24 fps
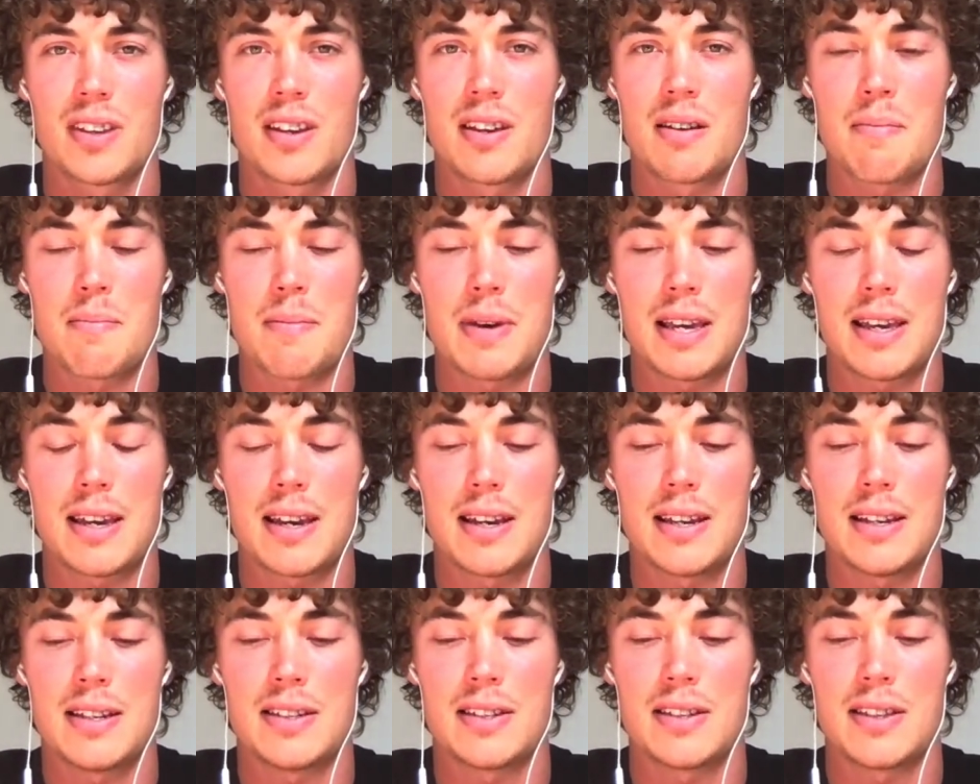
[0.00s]

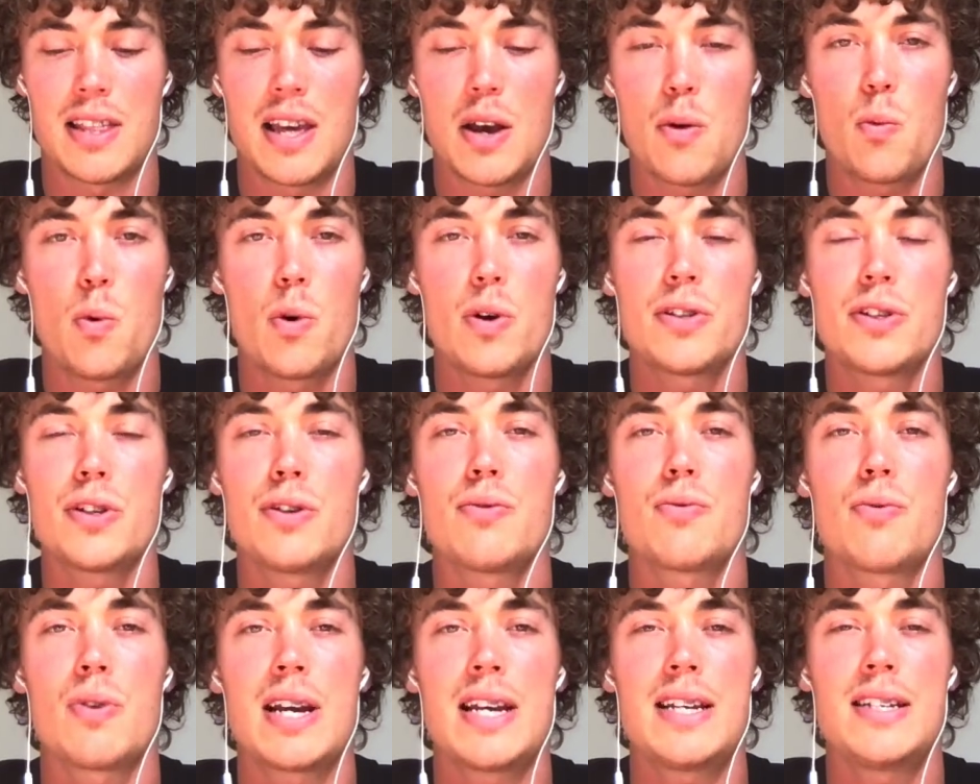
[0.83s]
because there was a
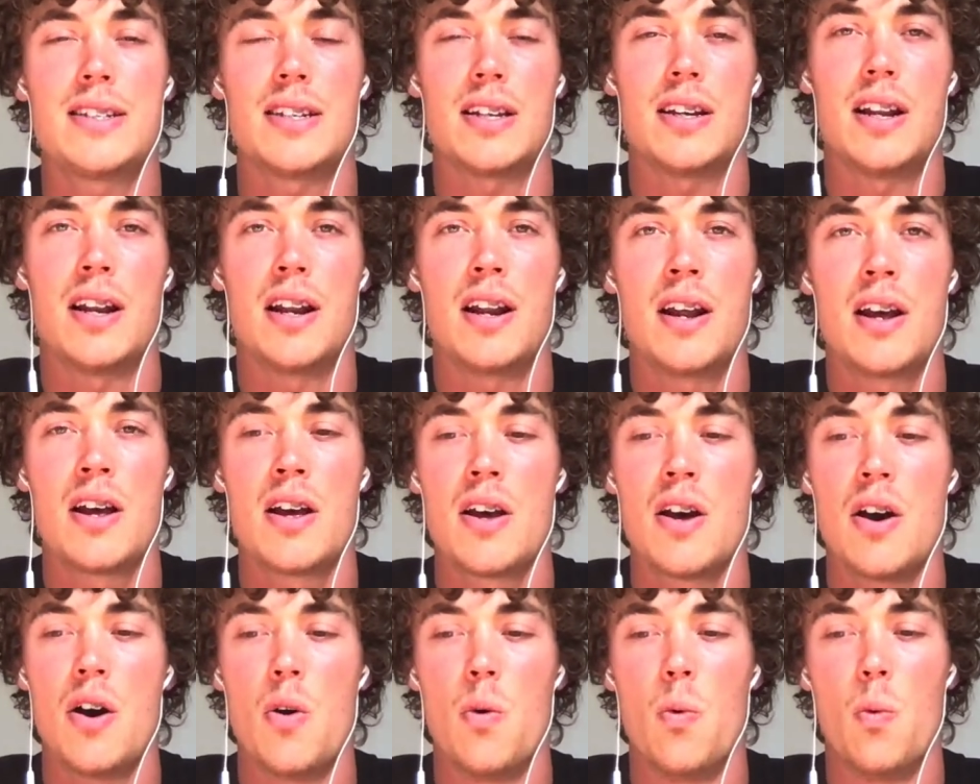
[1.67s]
reason
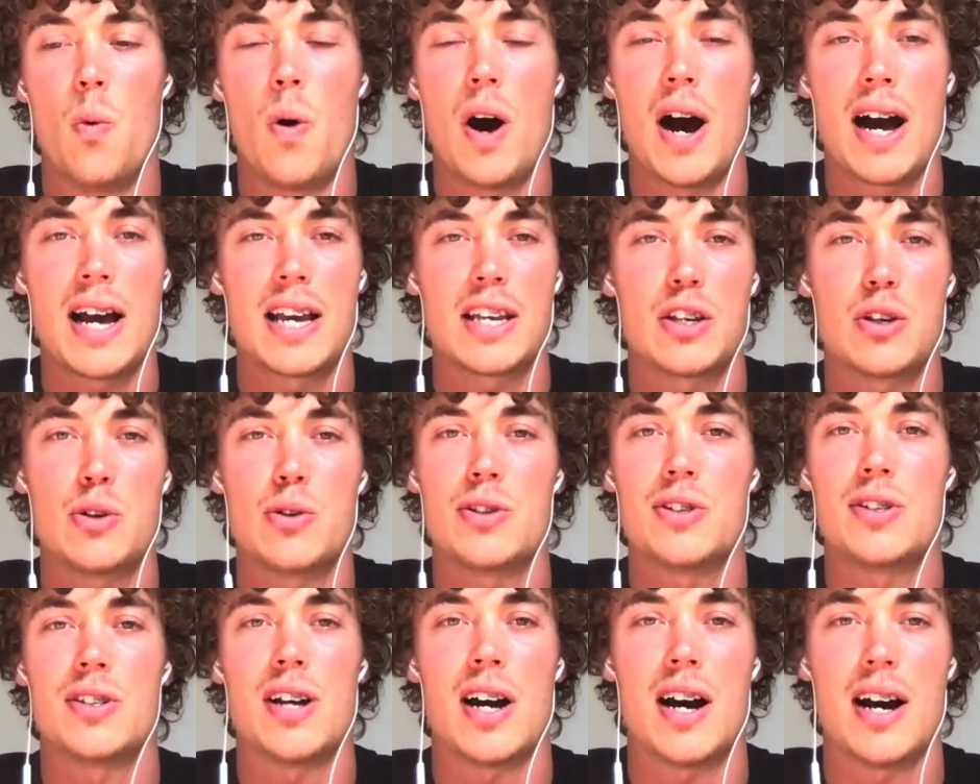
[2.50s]
why you
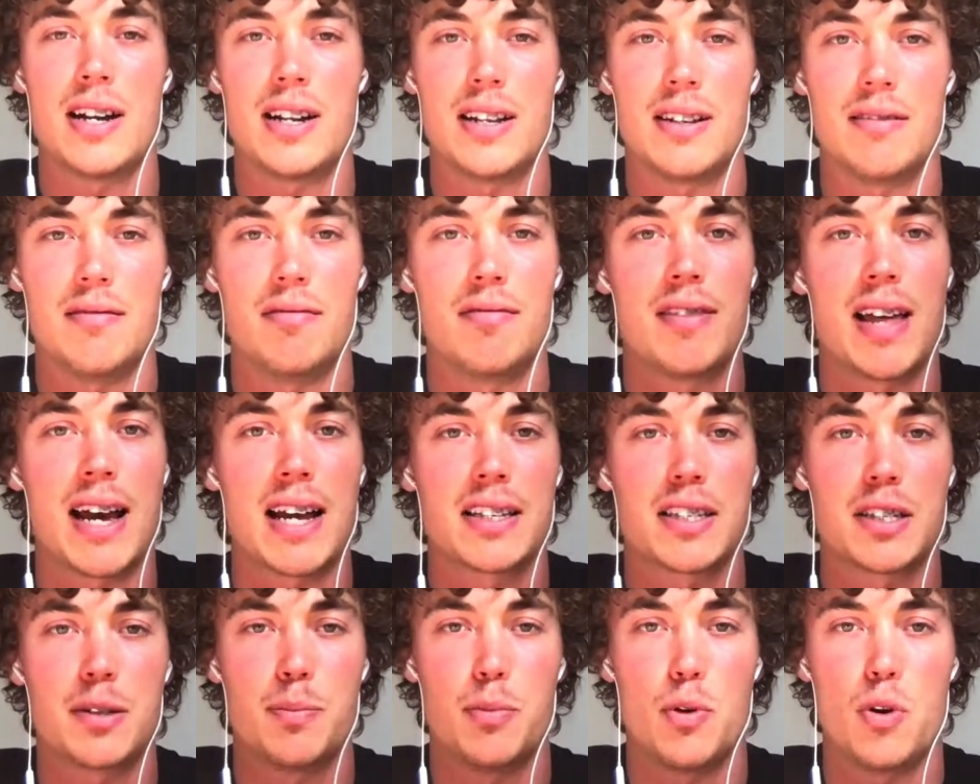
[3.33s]
started that
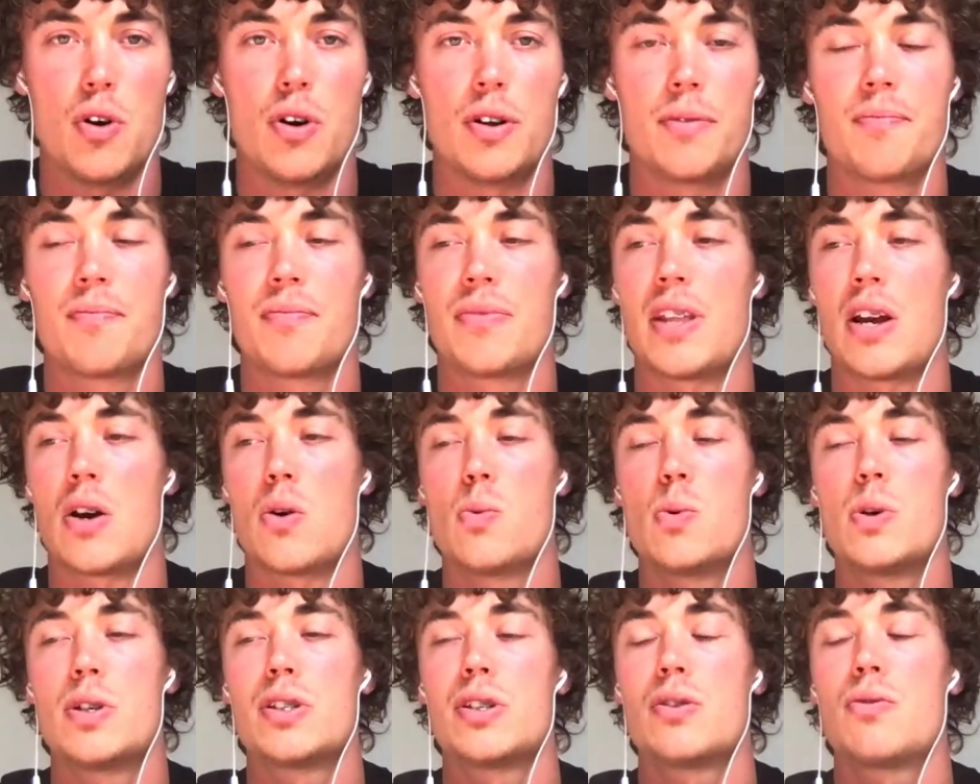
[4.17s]
sport. There
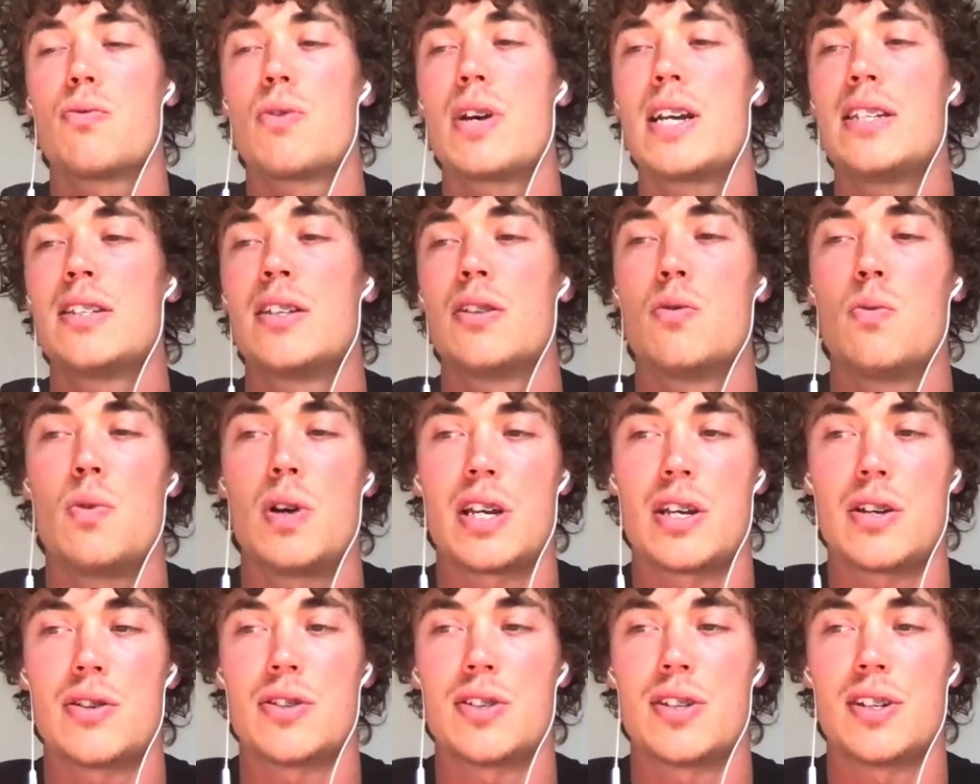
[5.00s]
was a reason why you
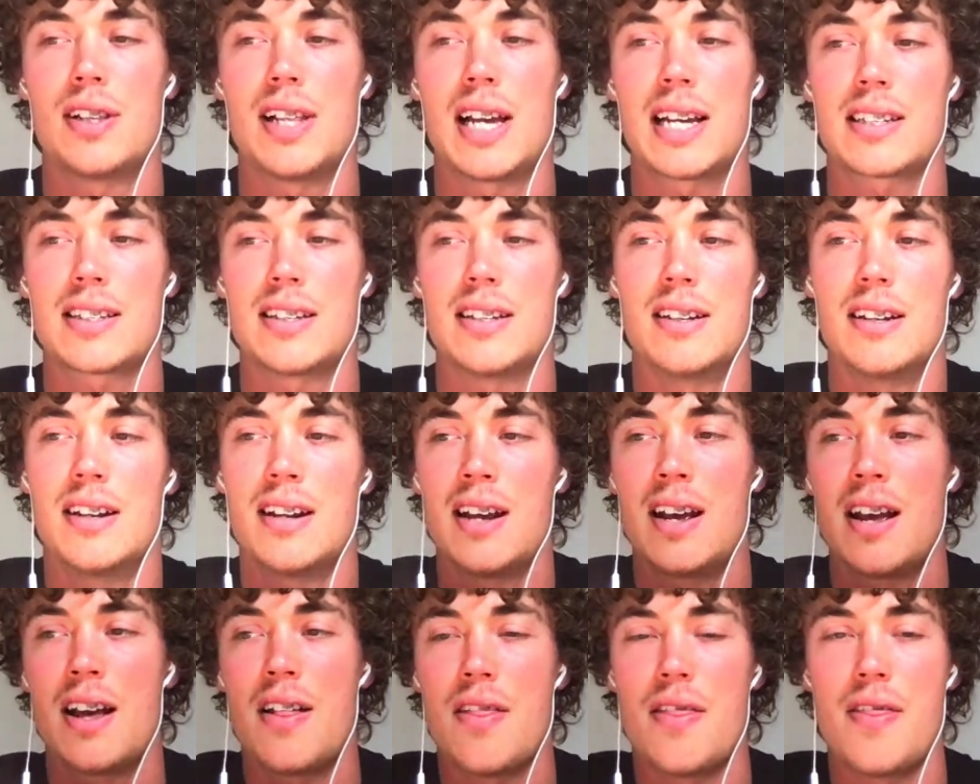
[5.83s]
selected
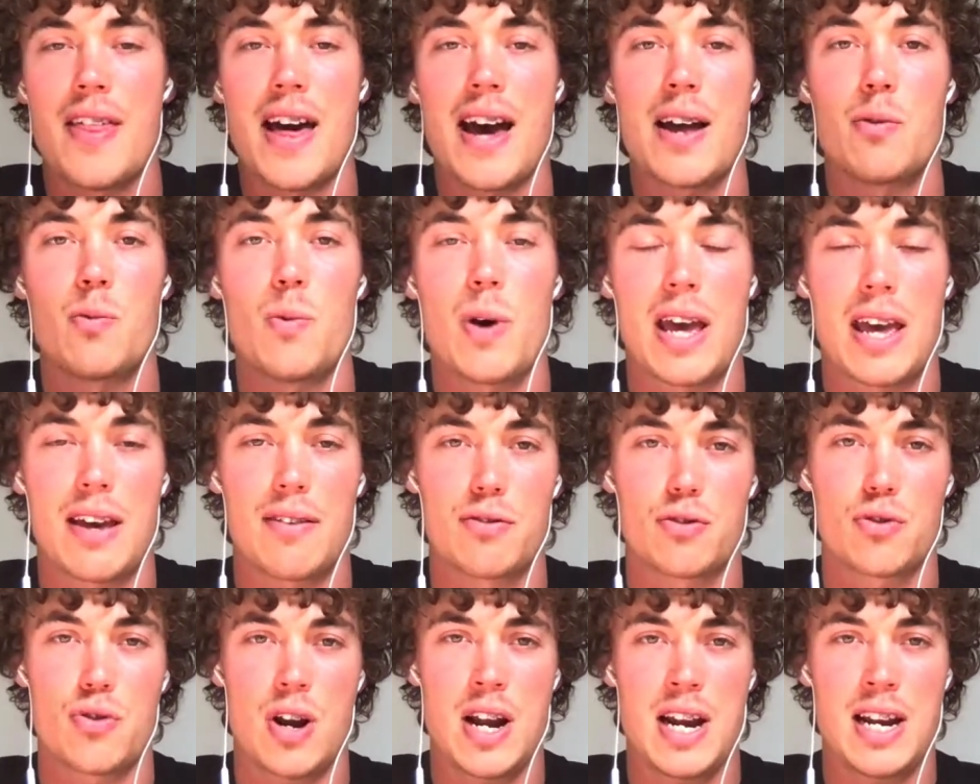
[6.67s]
that way of
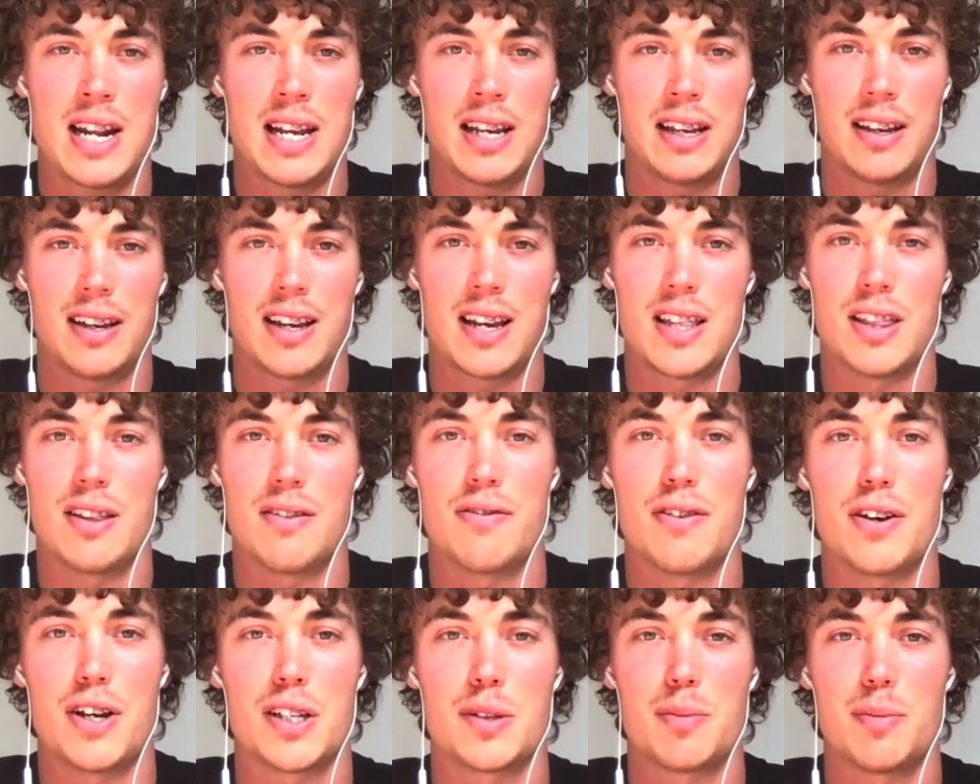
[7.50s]
training in the
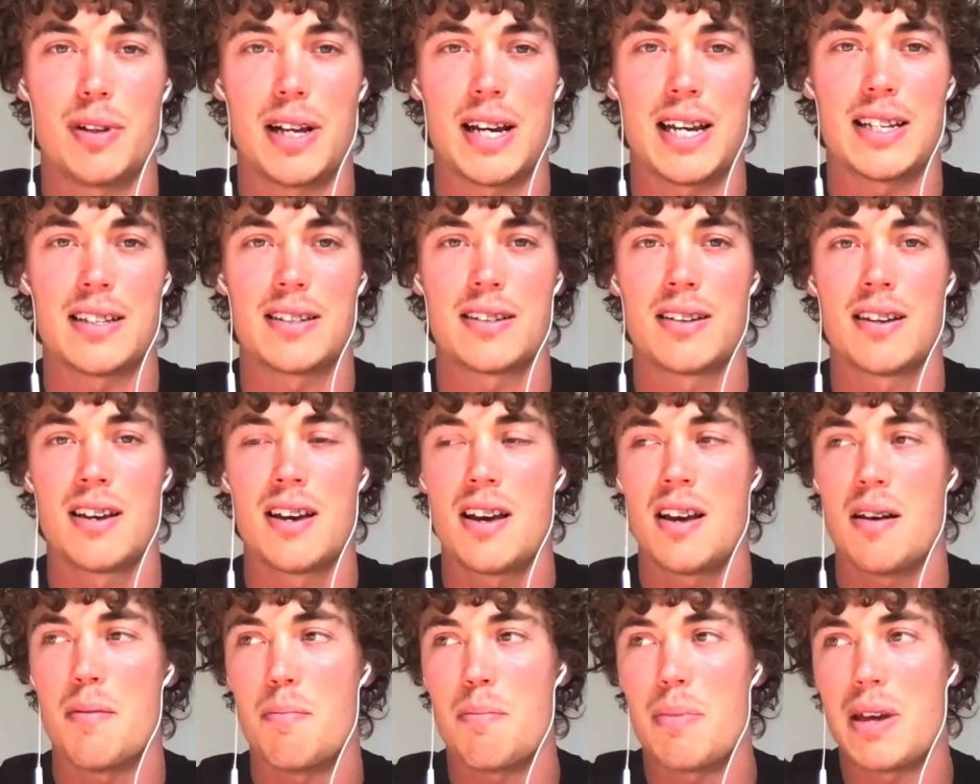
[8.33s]
first place.
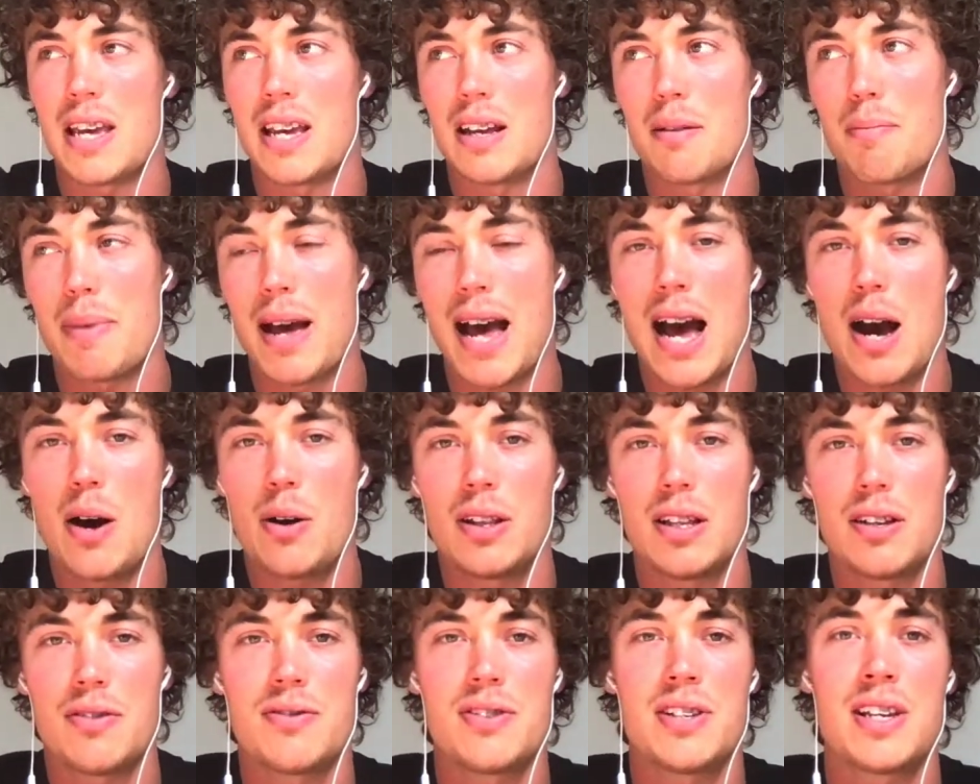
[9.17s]
Be it
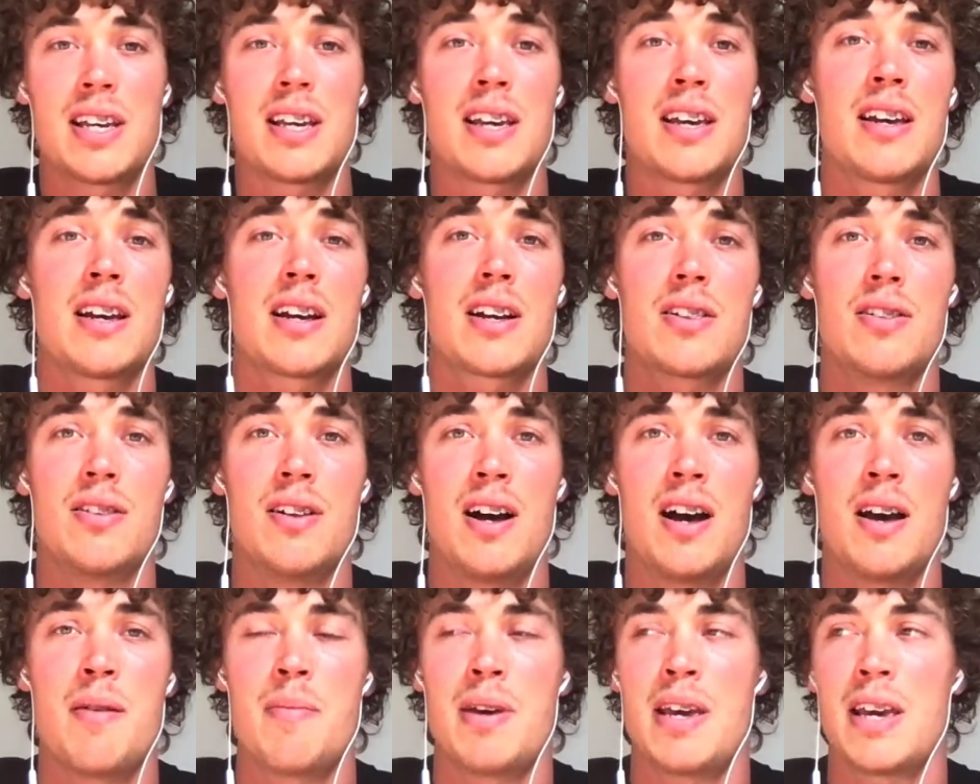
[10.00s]
powerlifting,
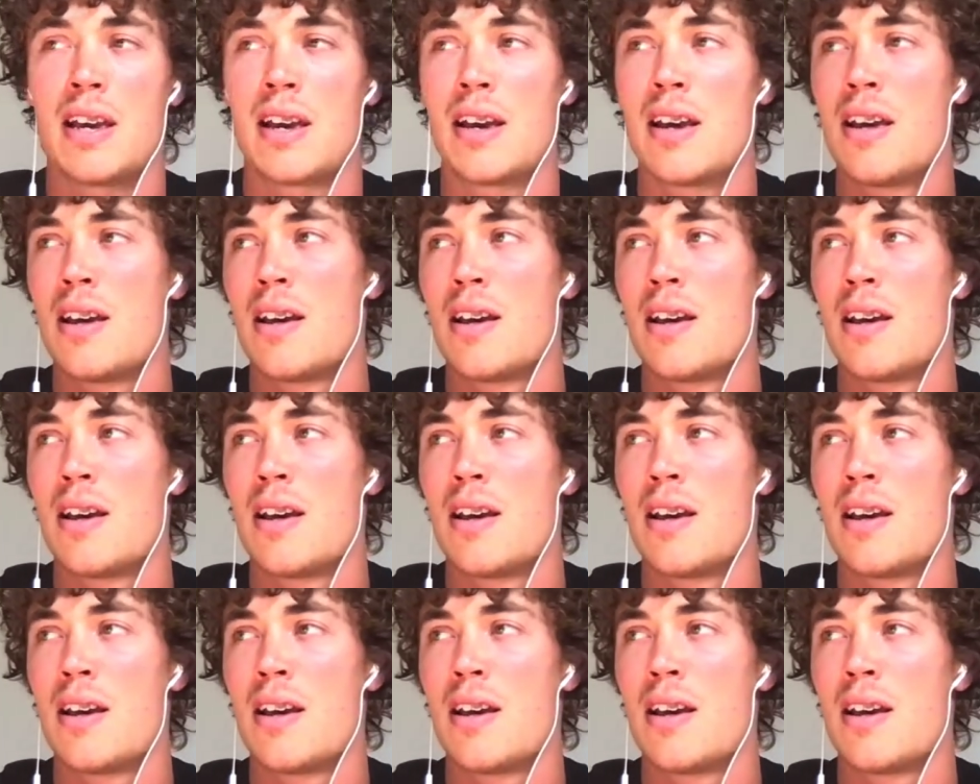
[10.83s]
climbing,